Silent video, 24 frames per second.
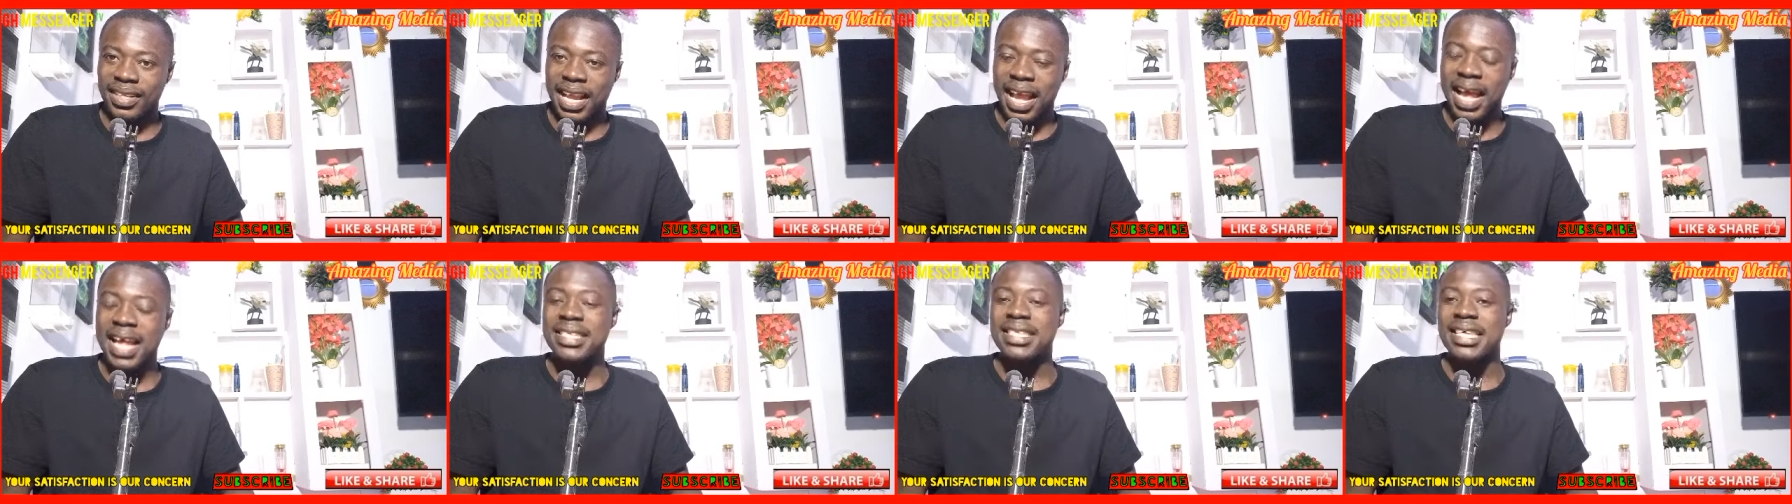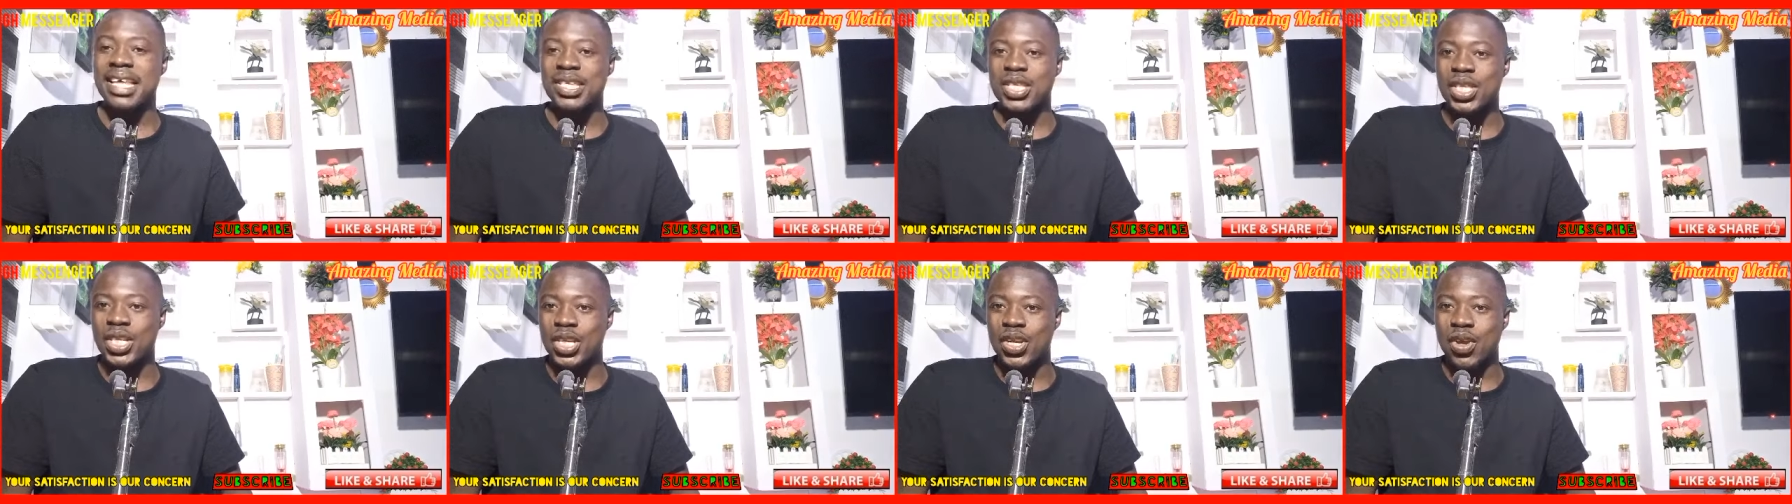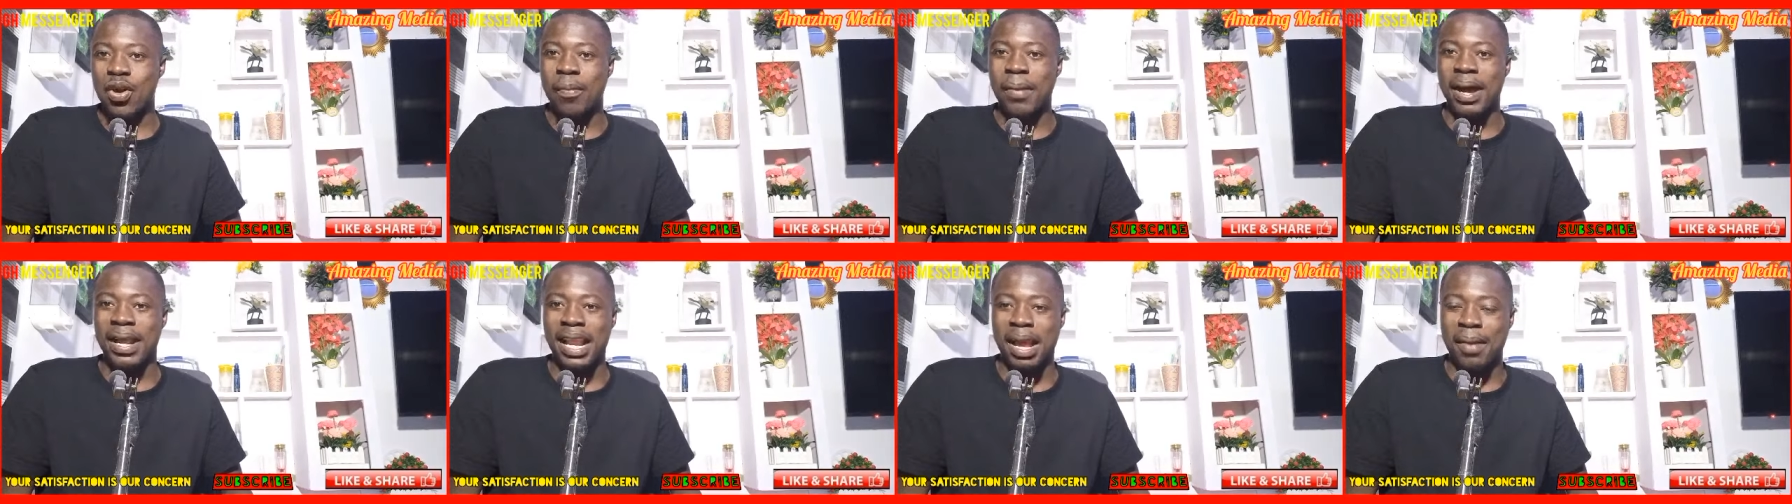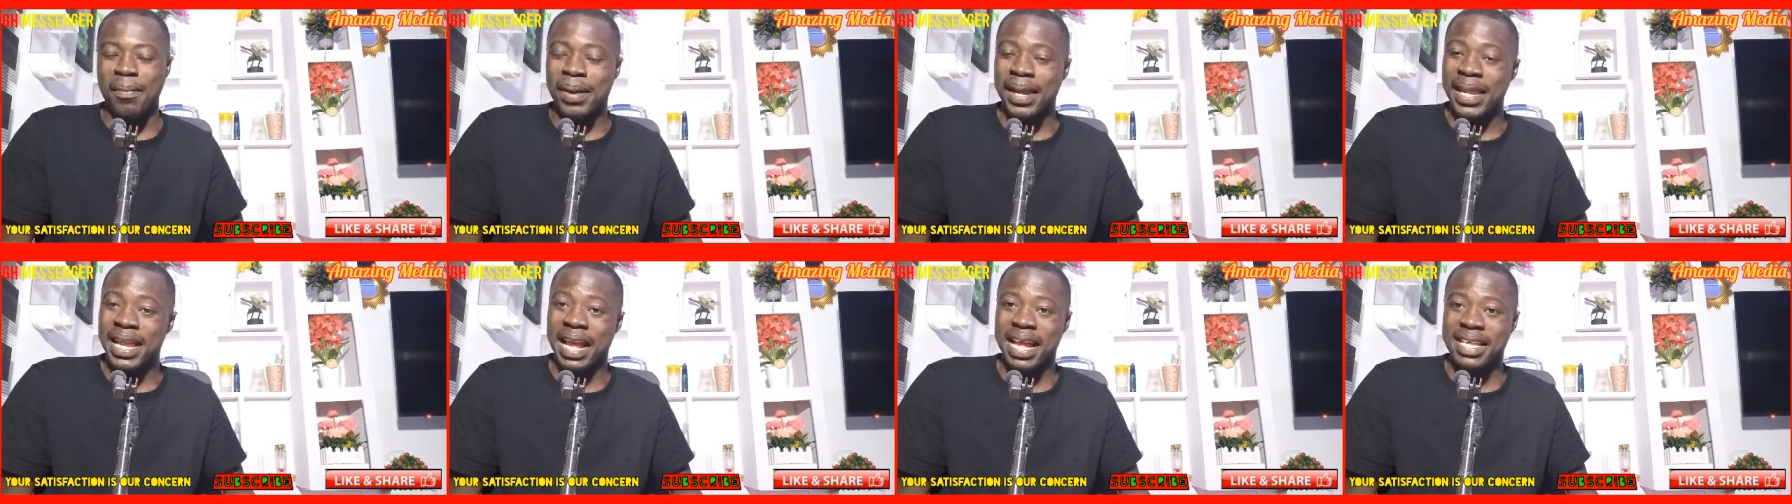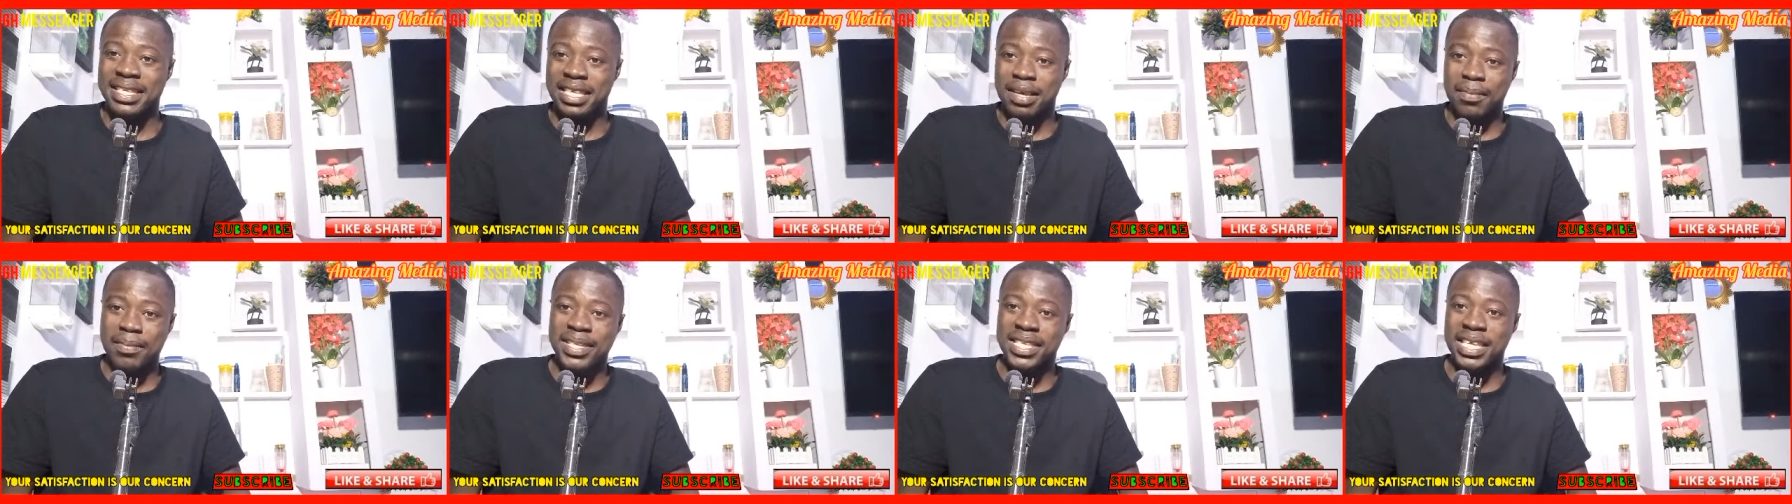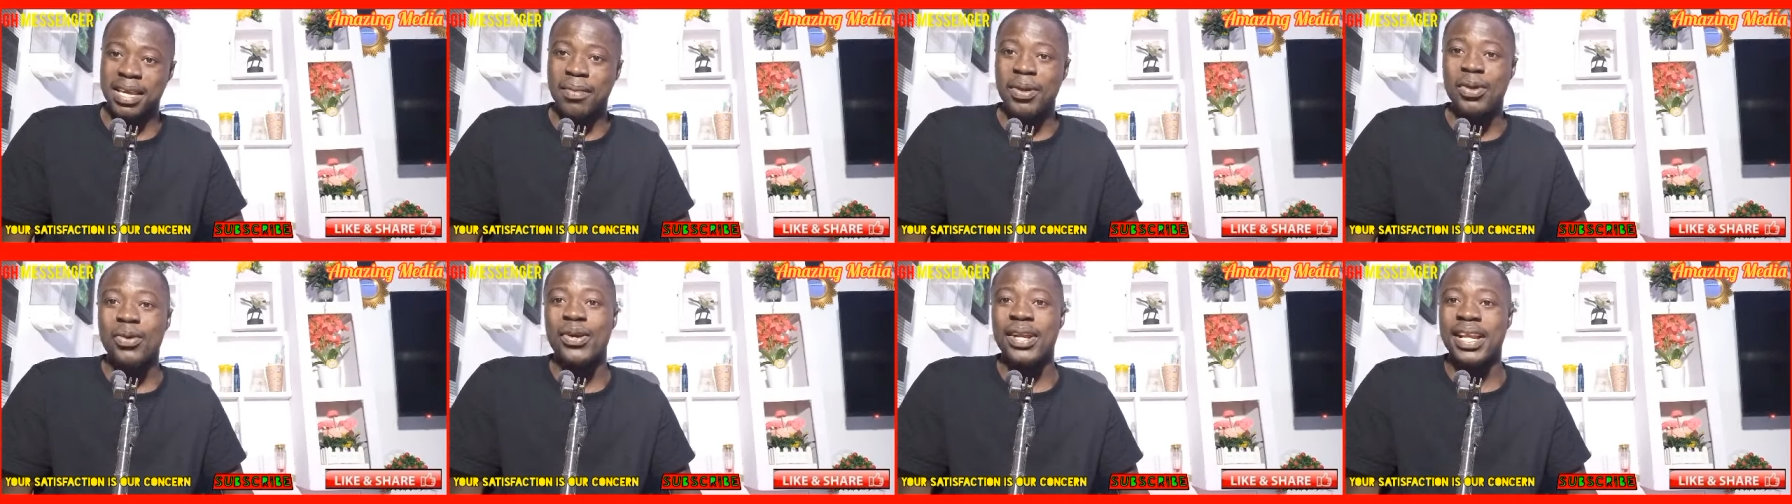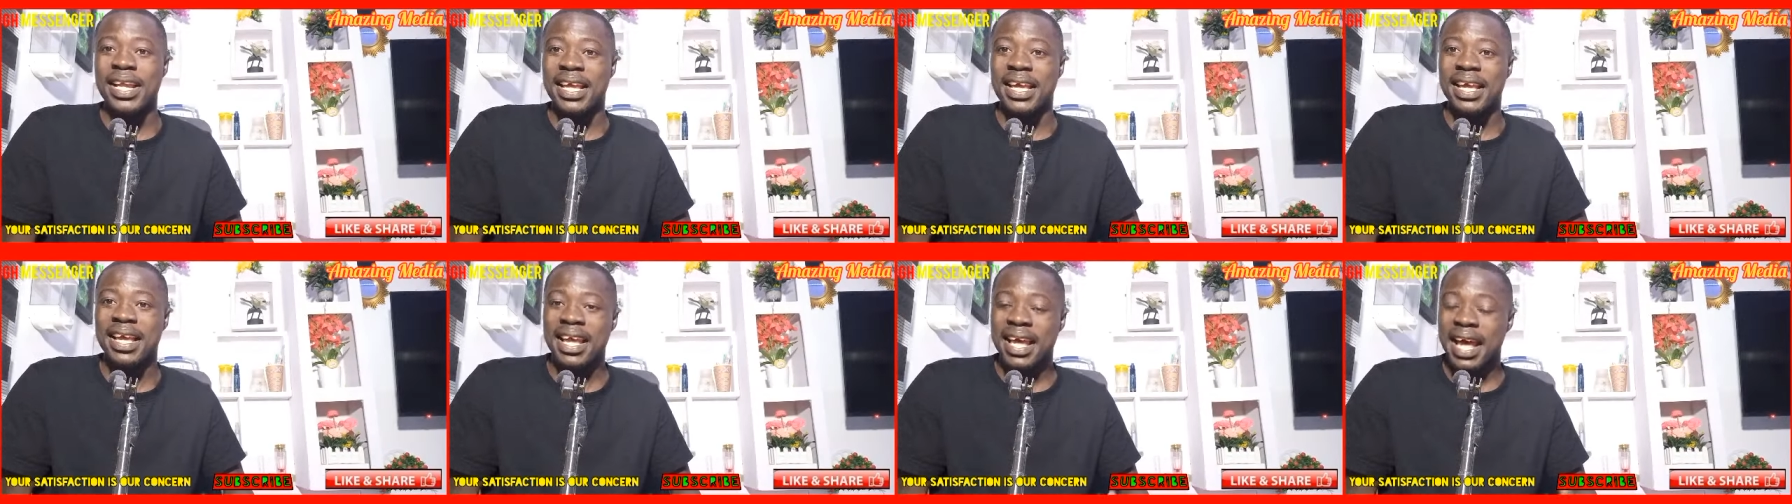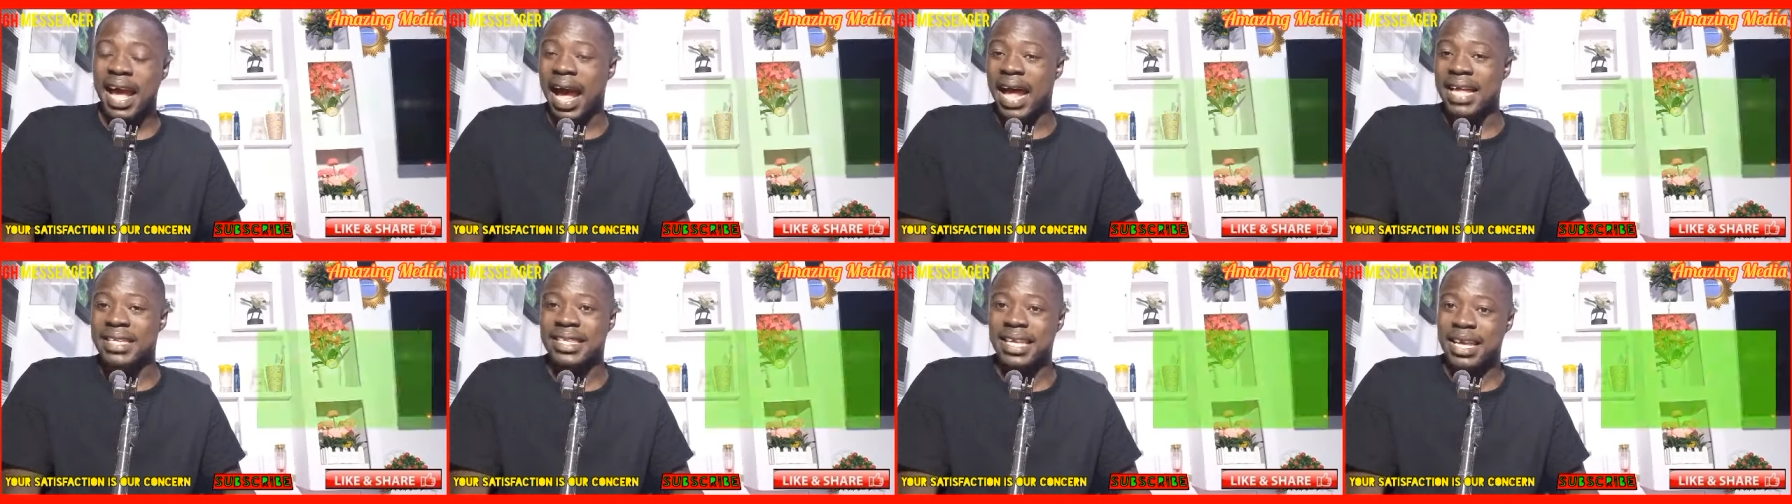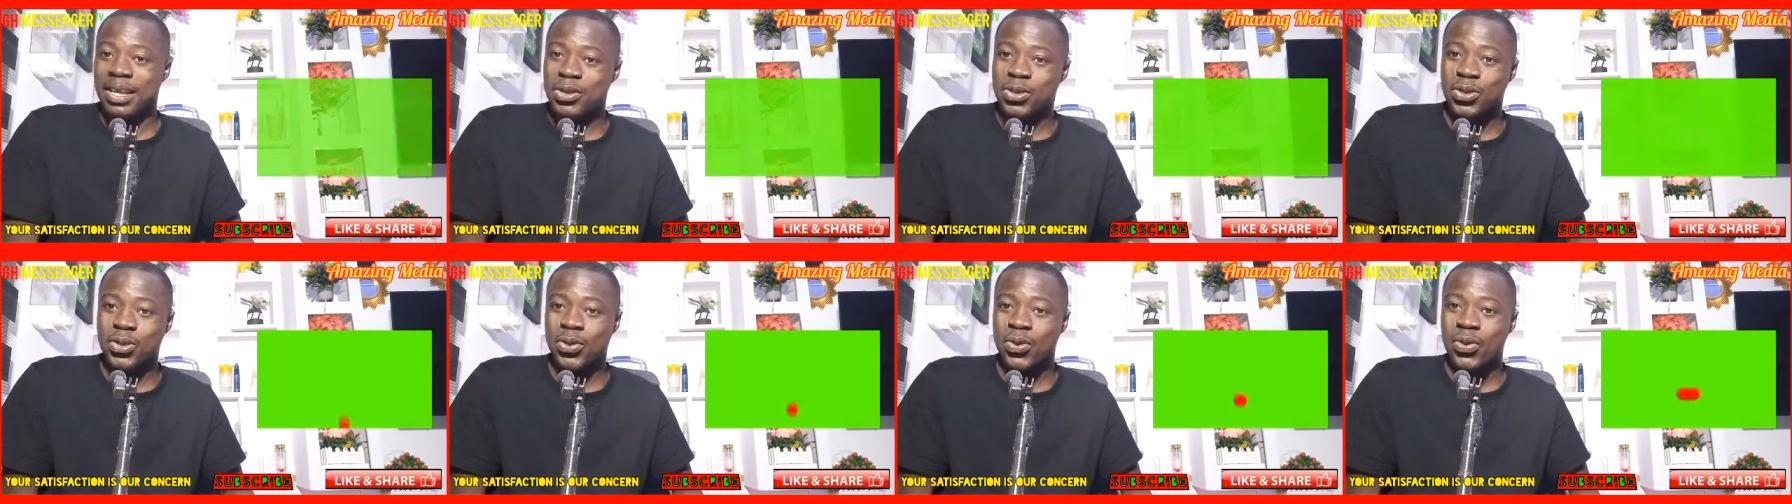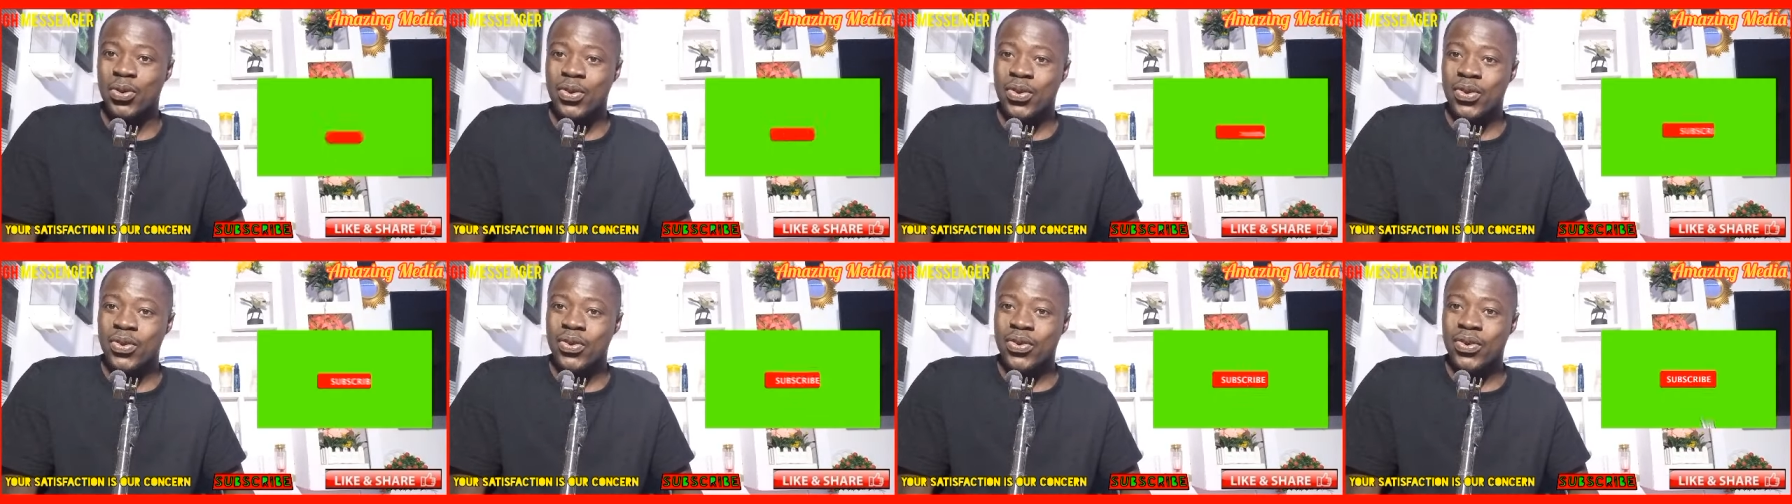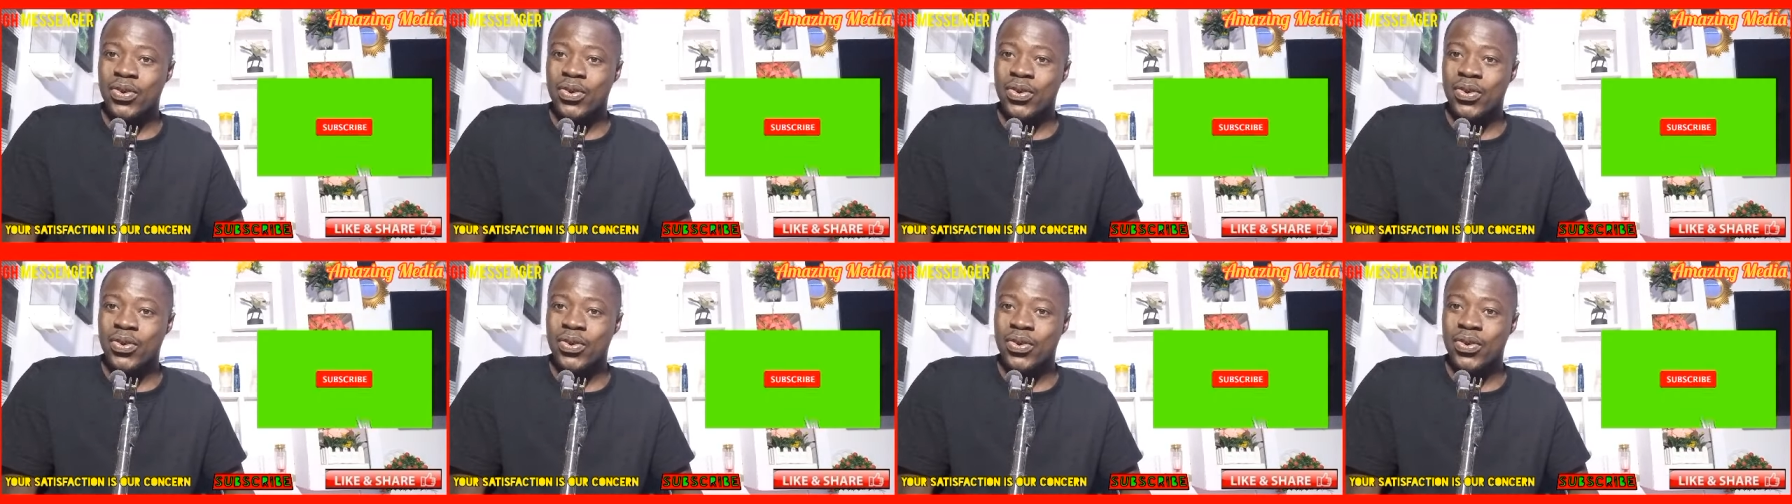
I sense your bad abena, seven seven, what day I sense so.